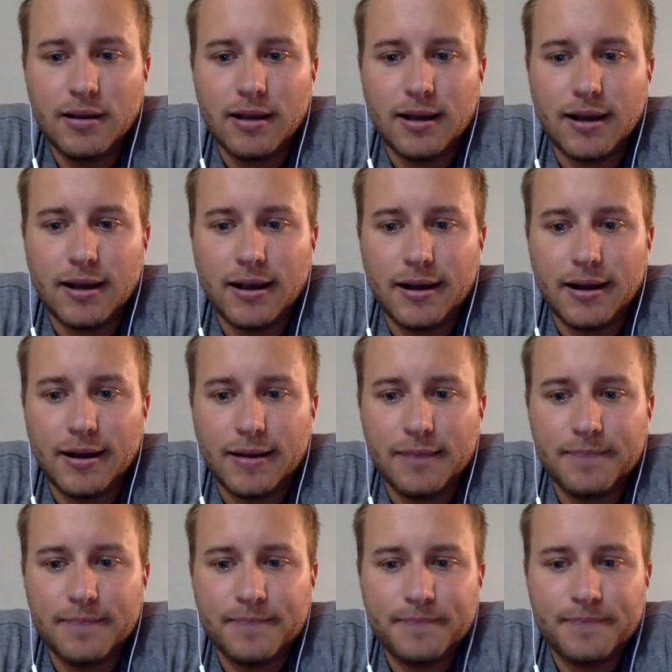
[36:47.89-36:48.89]

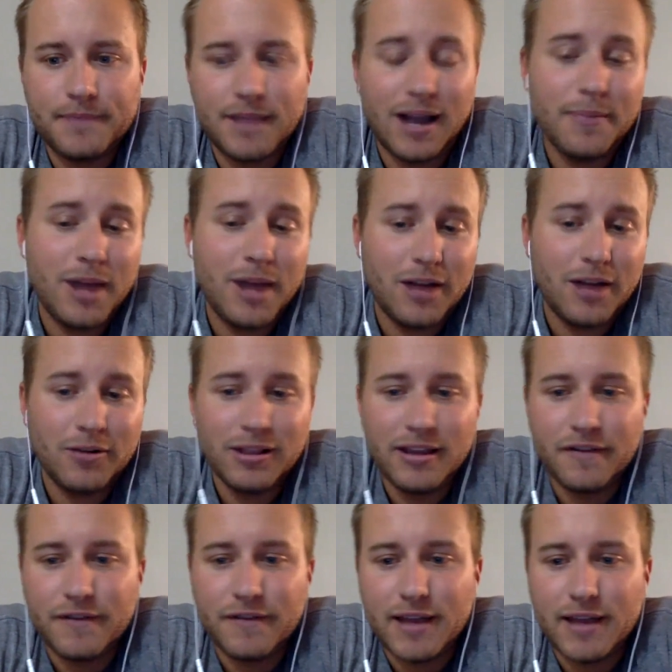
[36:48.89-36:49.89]
I'm not
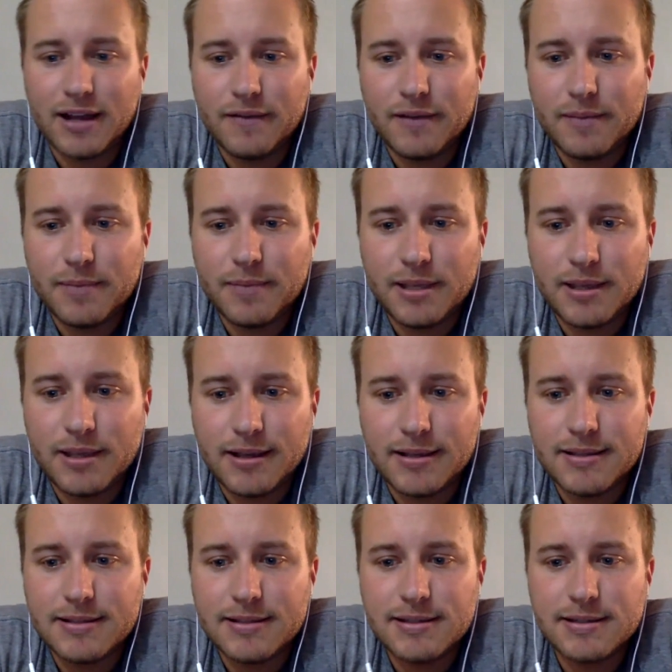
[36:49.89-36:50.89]
really a fan of it
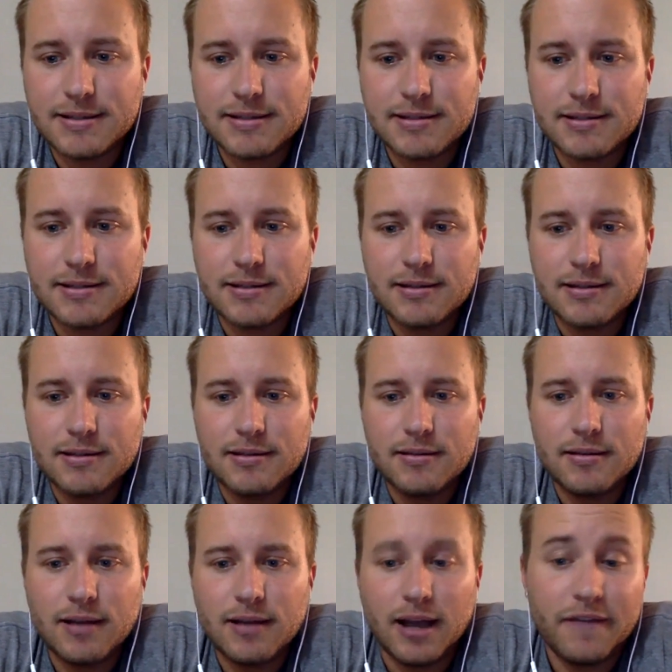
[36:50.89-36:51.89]
because
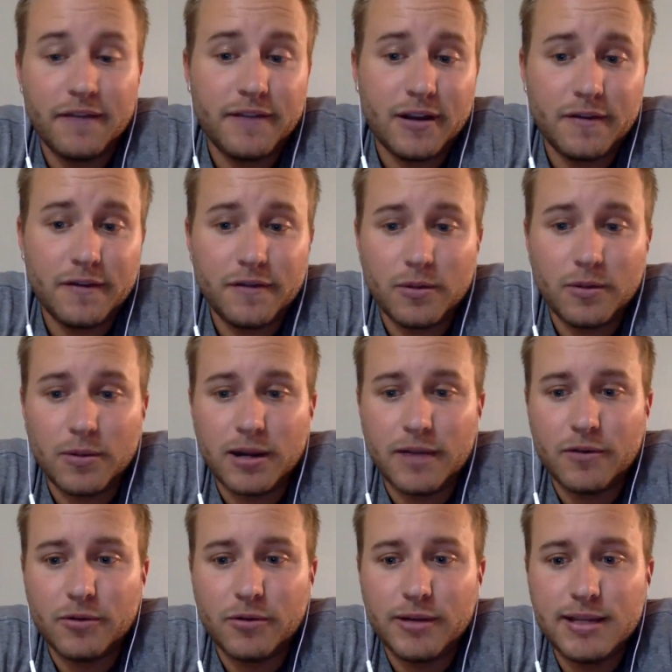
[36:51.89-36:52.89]
I found for
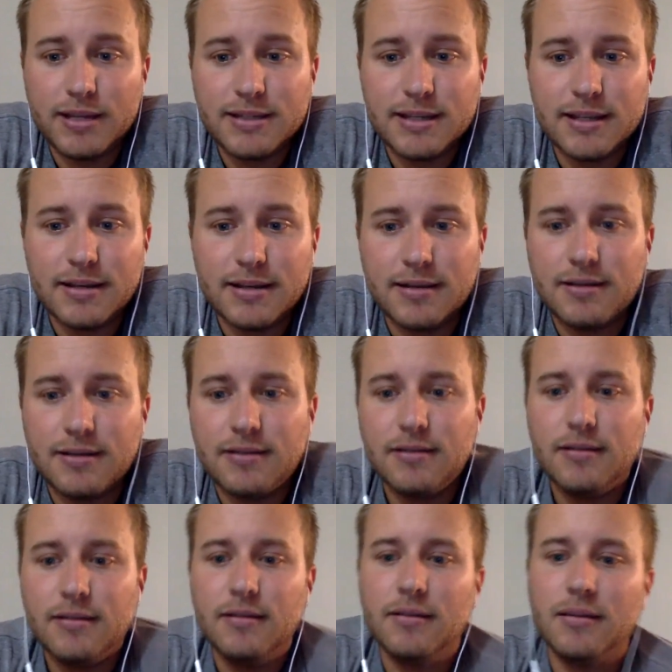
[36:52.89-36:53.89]
whatever reason
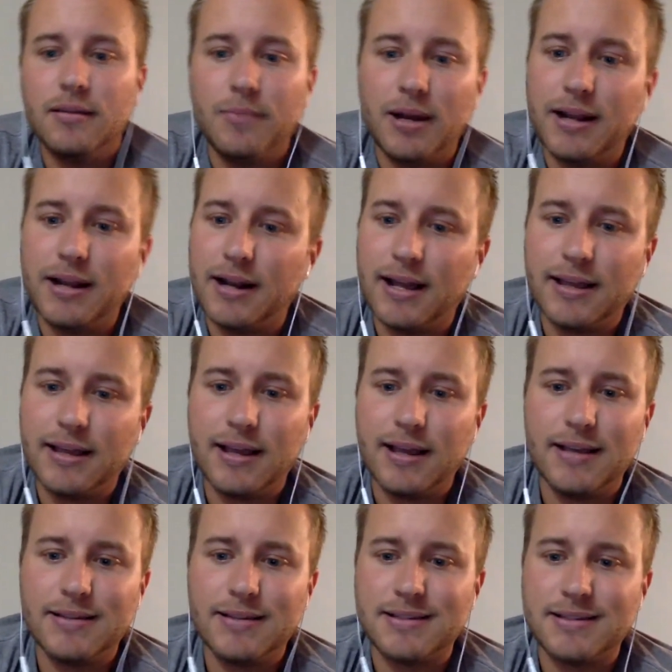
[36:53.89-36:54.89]
the Monday night
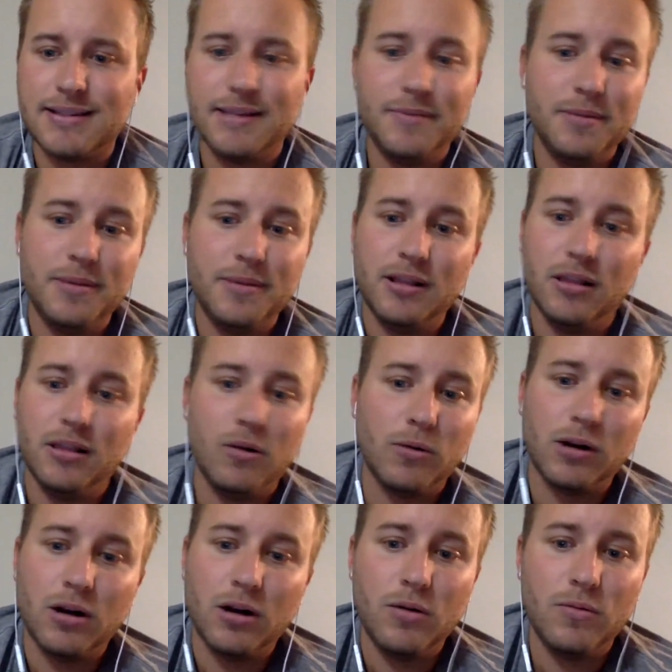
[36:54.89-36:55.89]
guys seem to be
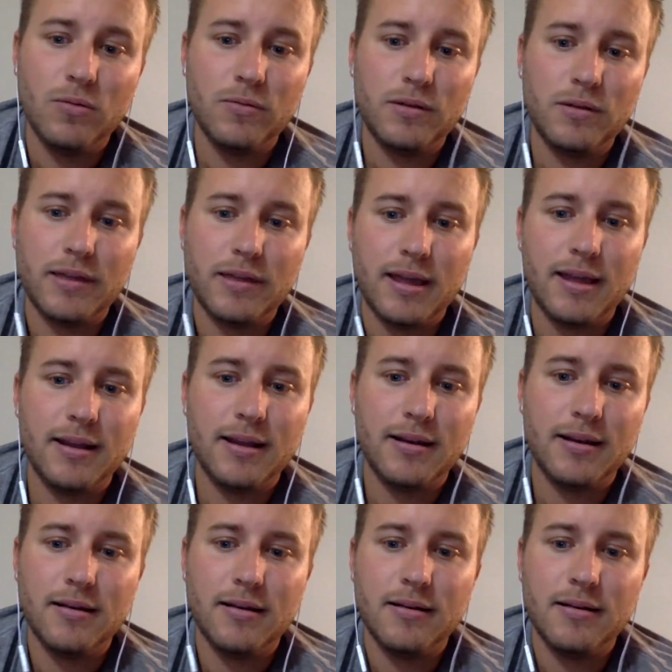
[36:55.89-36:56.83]
lower owned than